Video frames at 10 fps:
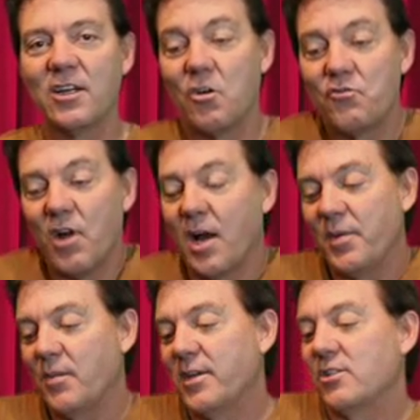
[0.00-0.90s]
no
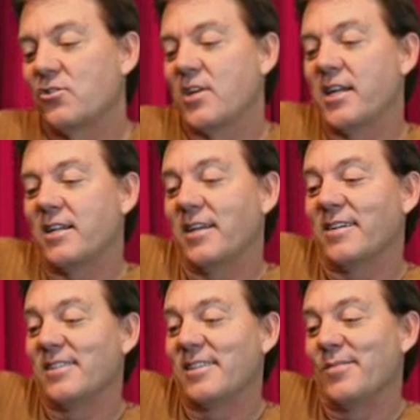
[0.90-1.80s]
dropping because you're trying to click
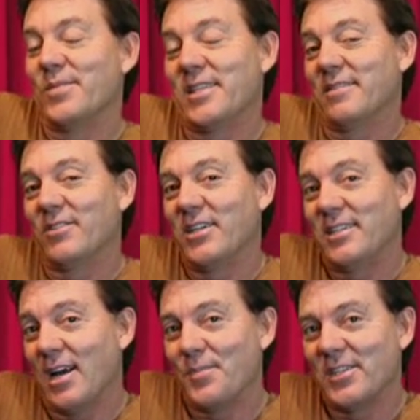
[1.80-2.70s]
on something at the very
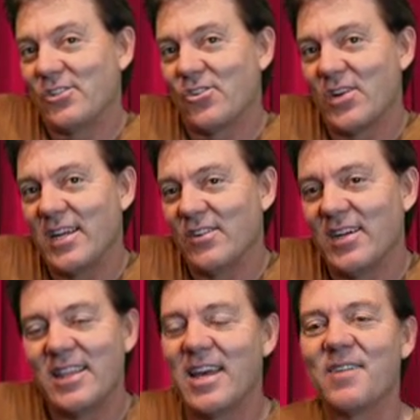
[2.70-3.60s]
top of the screen or
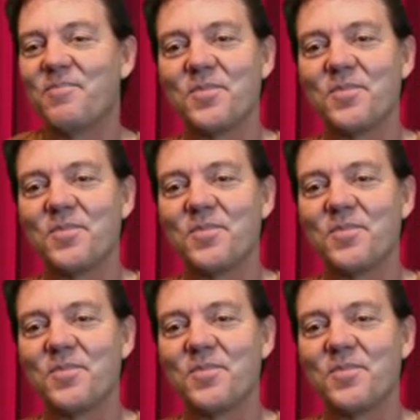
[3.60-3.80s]
anything.